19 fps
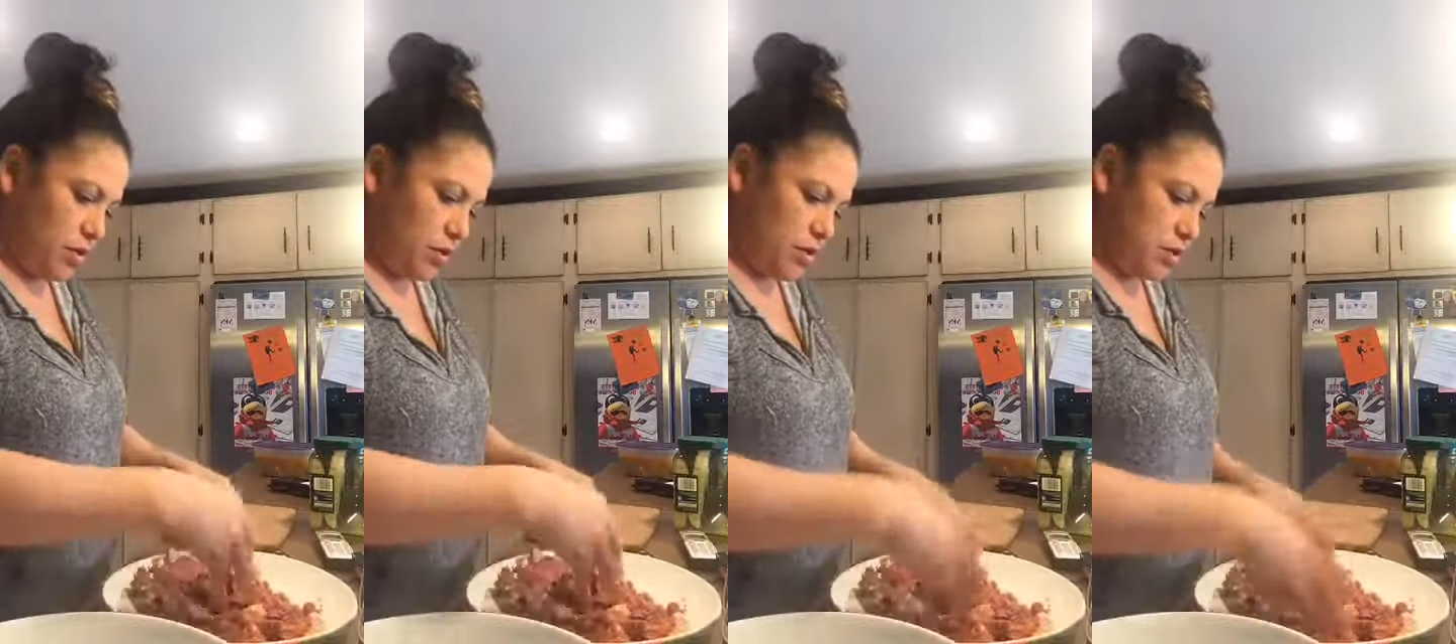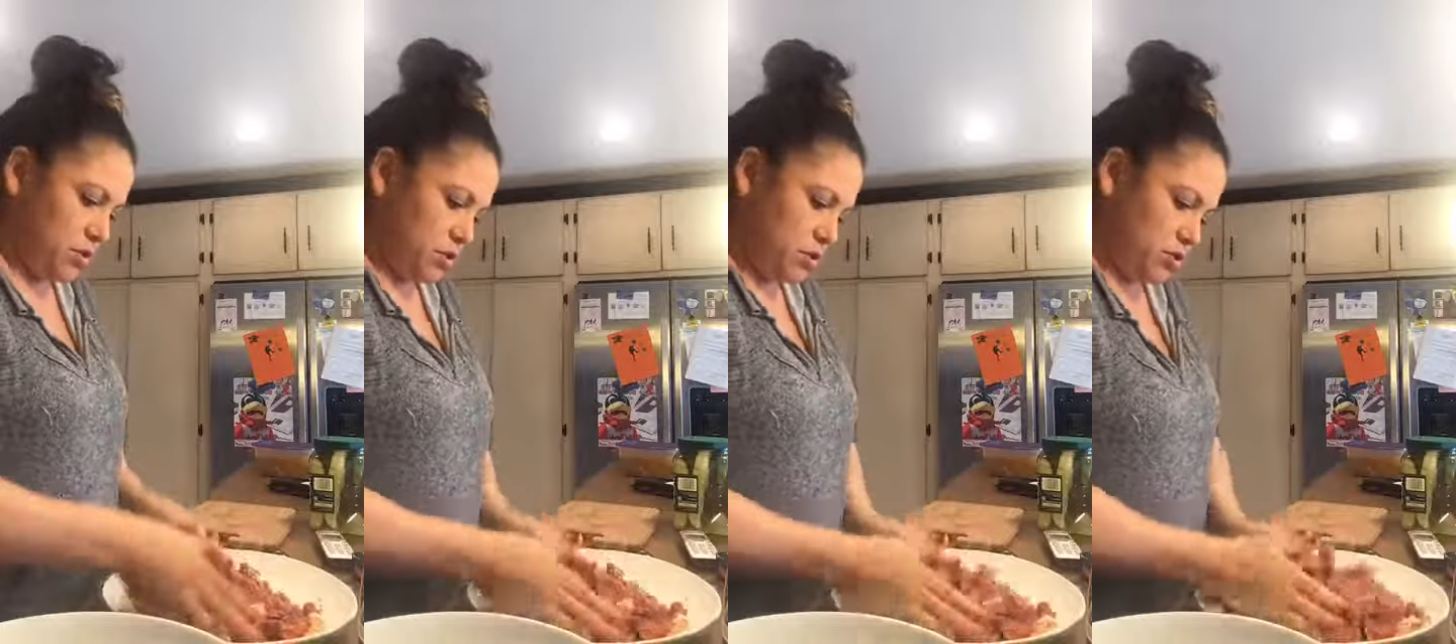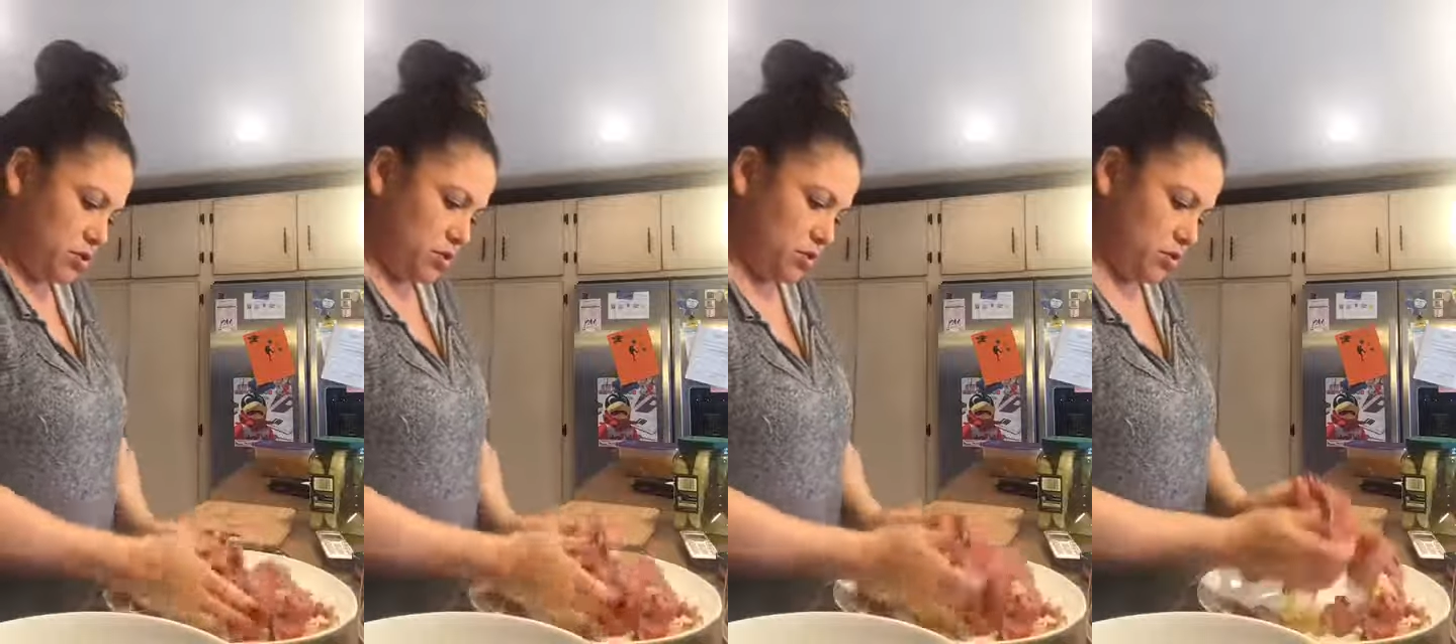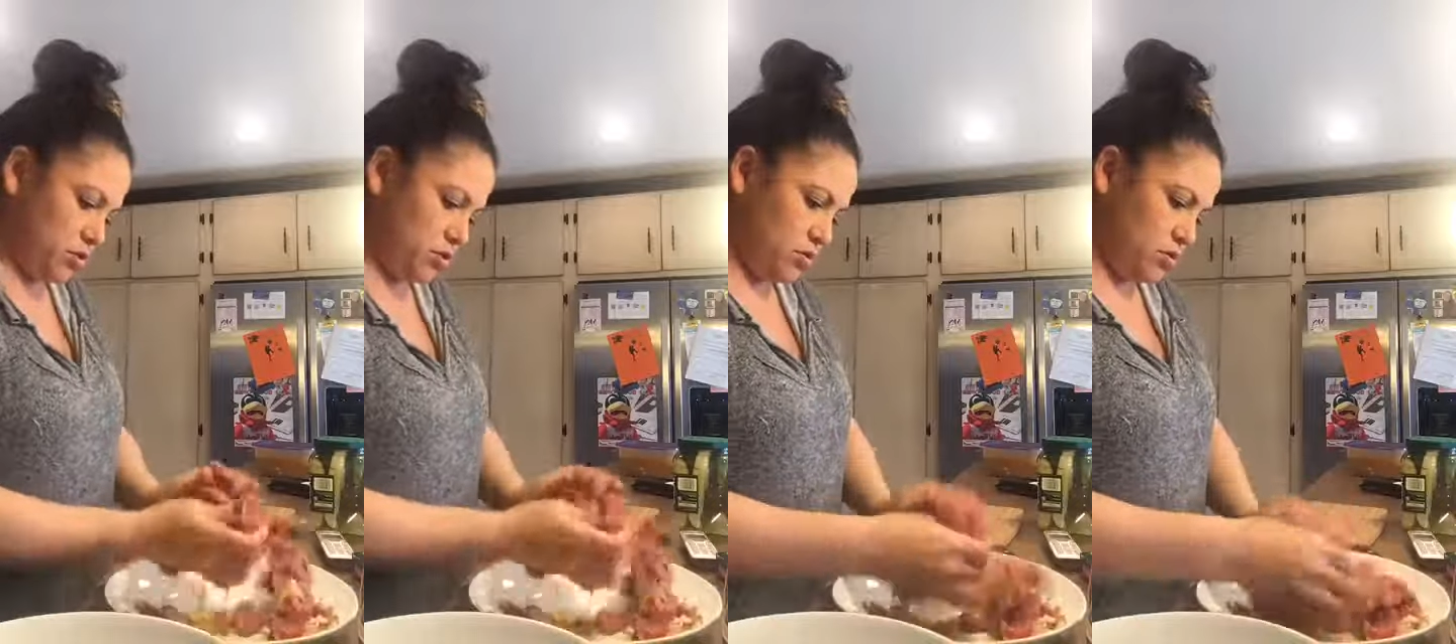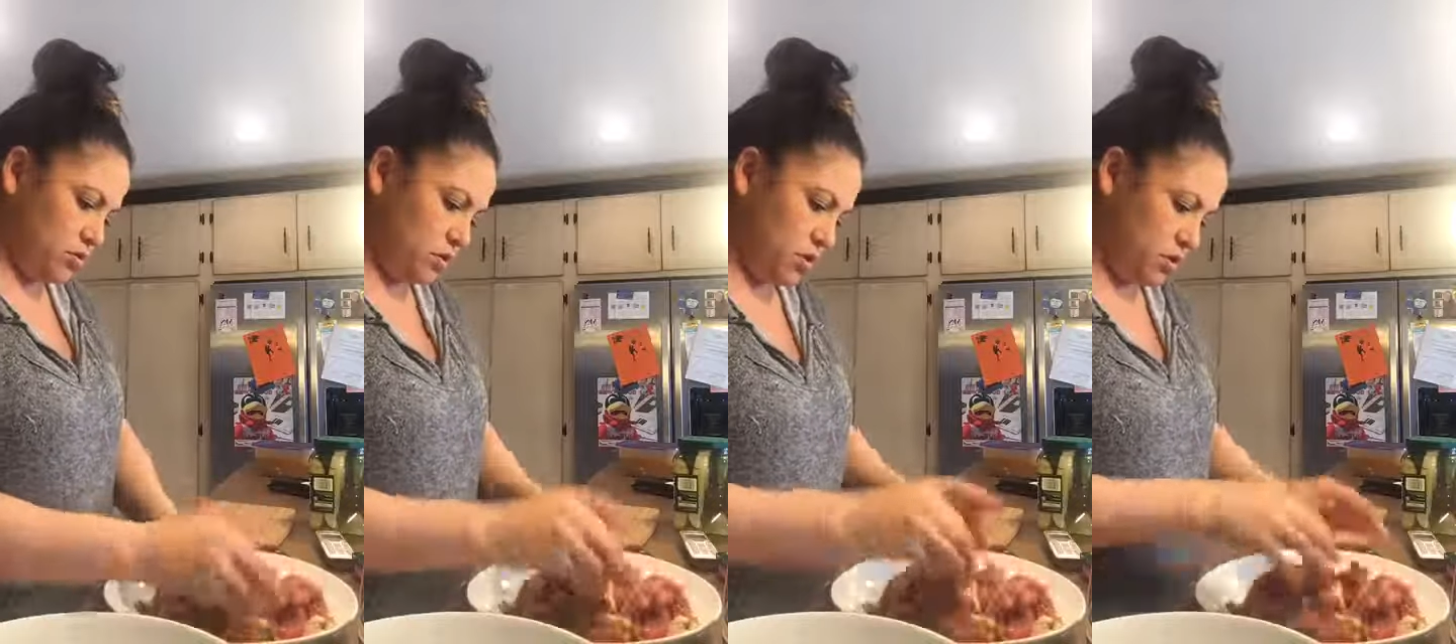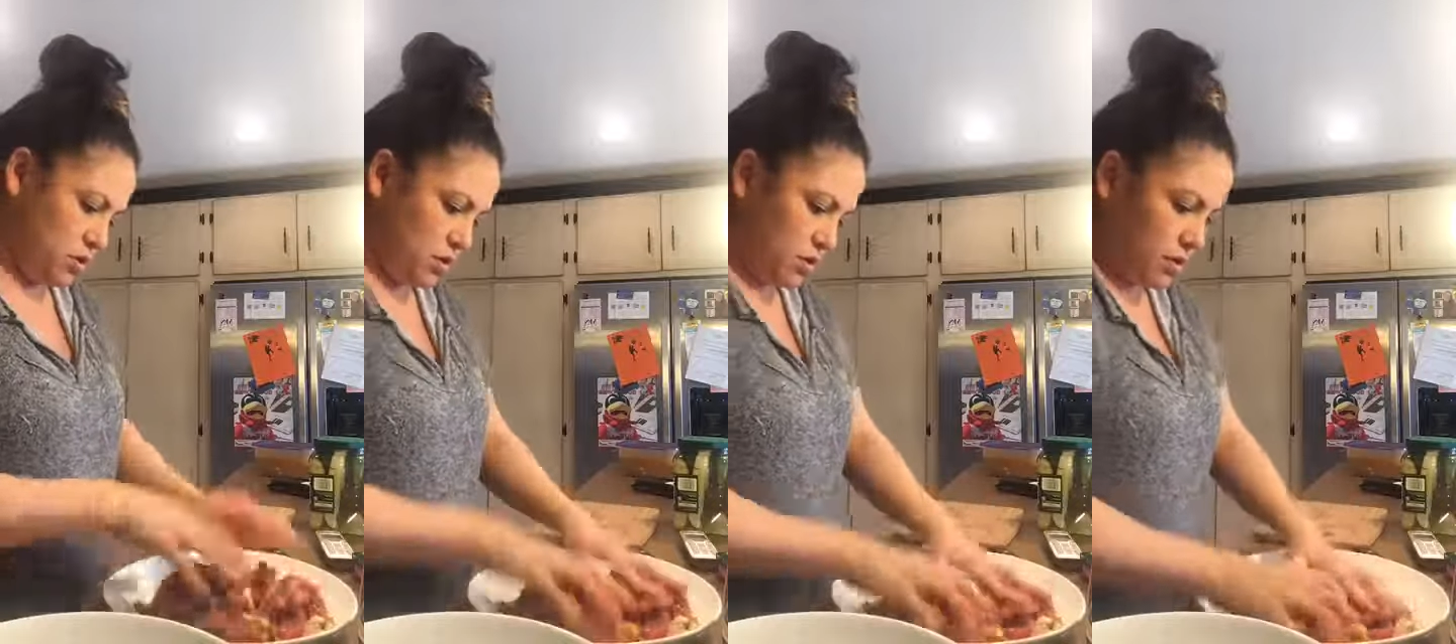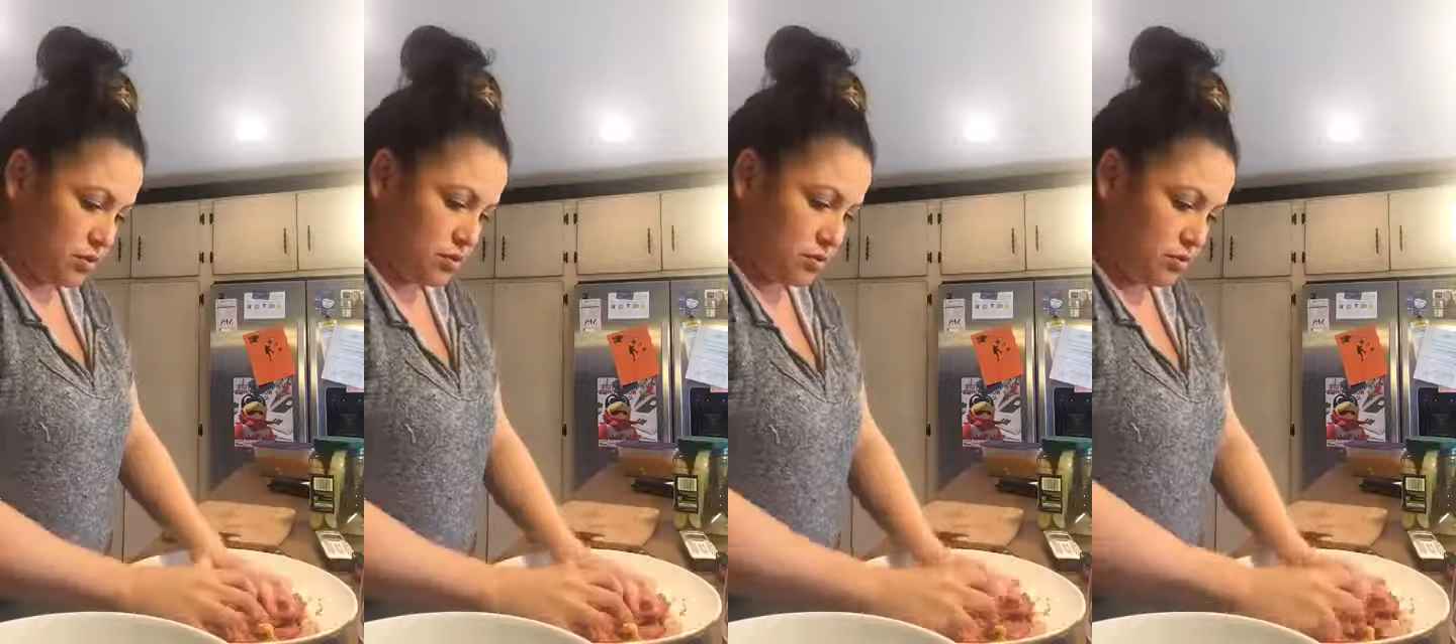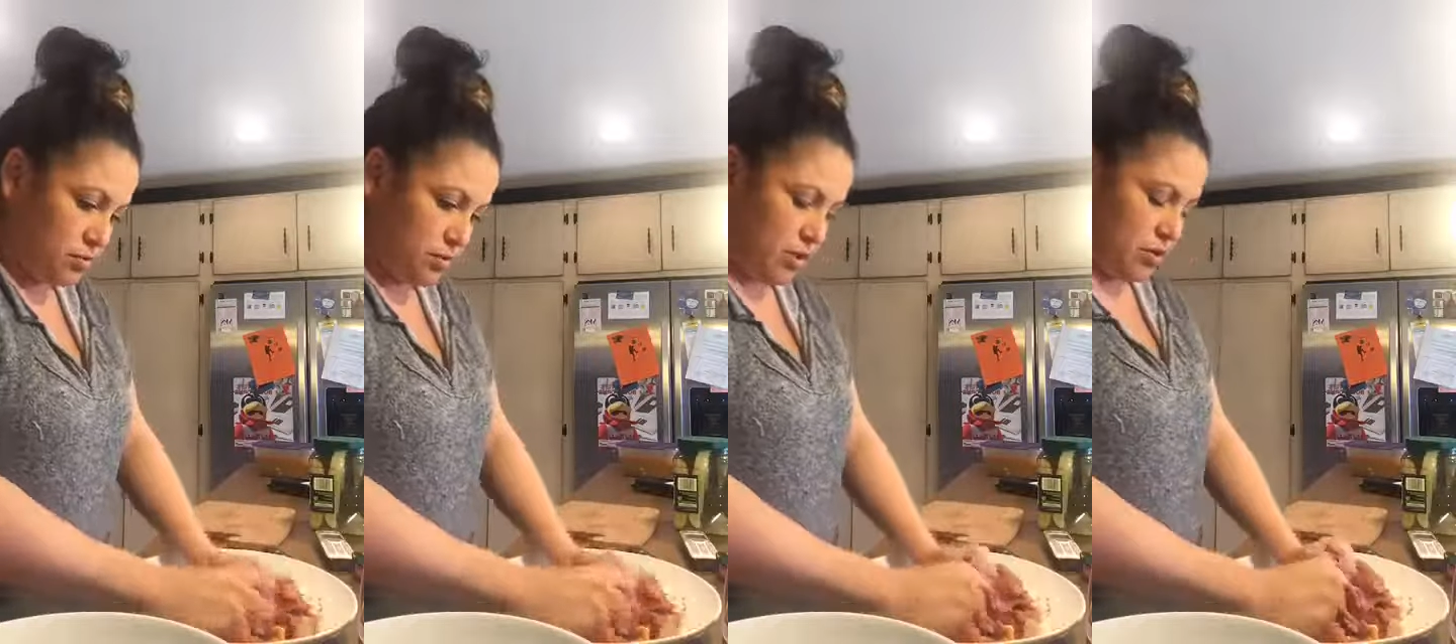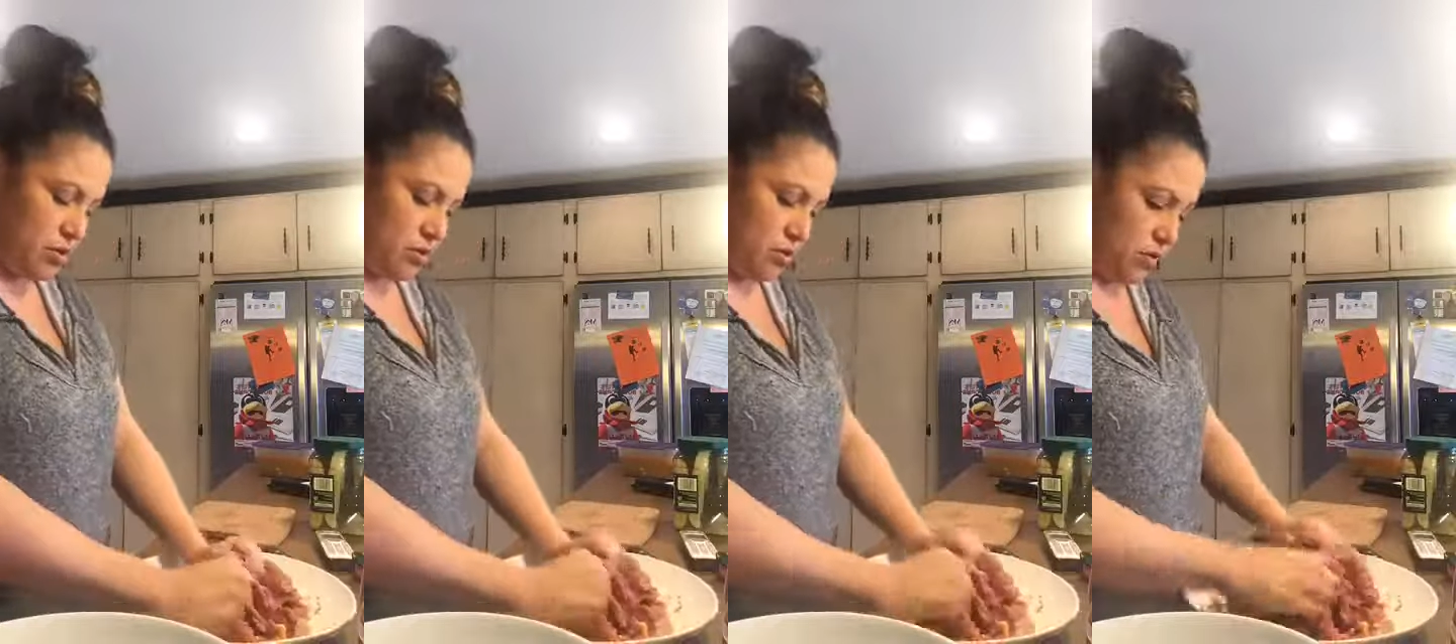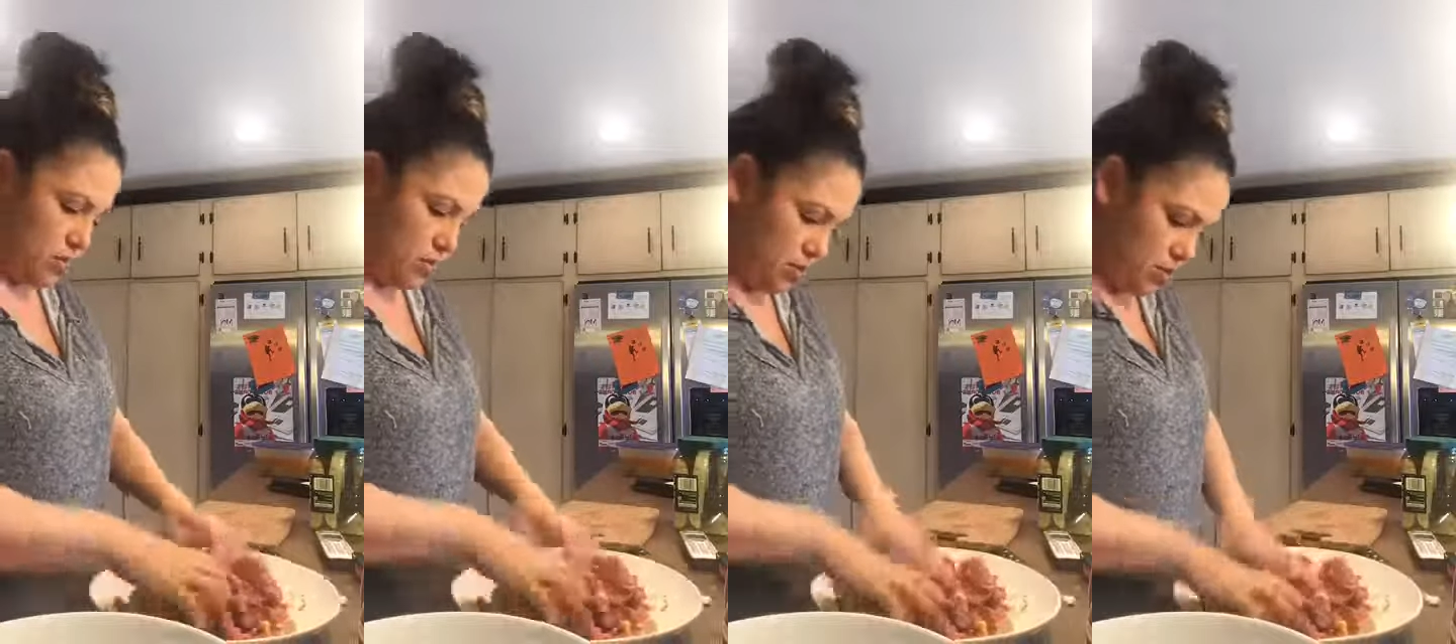into, do about